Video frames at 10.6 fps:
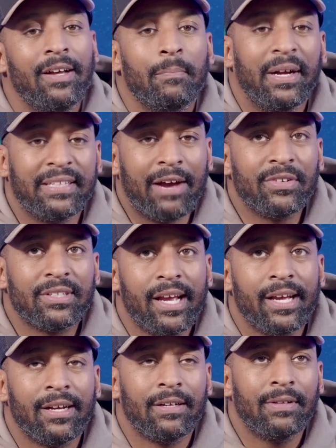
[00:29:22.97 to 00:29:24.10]
But David De
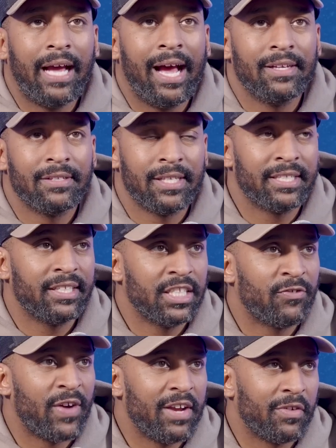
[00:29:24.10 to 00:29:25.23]
Gea has this in his
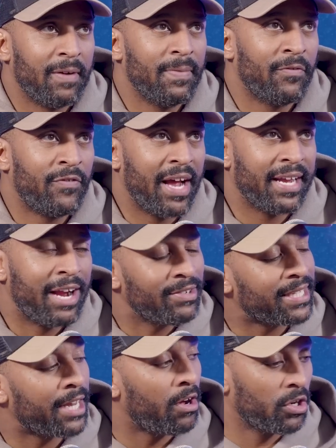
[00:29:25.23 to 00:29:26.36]
favour. The fact that Erik
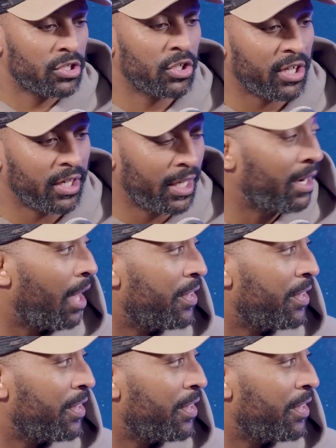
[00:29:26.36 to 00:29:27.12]
Ten Hag's looking at it like